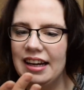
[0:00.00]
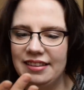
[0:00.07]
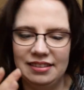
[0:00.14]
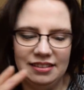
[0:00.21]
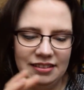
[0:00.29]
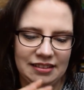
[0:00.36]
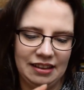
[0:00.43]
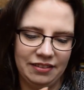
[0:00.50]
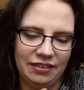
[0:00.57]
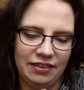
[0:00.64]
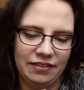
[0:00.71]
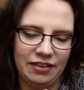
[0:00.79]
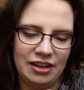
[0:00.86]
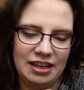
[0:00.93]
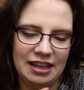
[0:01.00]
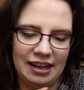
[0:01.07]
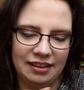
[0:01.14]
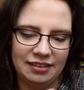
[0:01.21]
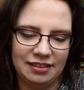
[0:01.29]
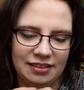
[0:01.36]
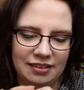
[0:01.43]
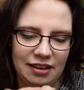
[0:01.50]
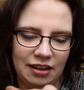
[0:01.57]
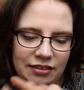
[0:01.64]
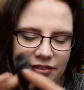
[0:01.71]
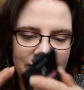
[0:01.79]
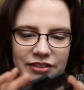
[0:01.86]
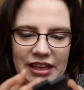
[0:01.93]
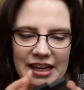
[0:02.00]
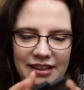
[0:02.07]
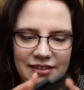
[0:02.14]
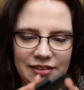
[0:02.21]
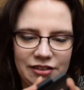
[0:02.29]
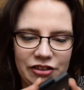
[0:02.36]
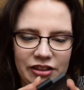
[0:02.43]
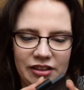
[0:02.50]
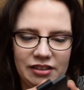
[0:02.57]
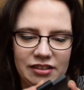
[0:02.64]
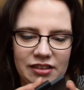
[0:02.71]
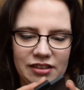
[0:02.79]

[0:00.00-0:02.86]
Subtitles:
It does have a very nice soft texture.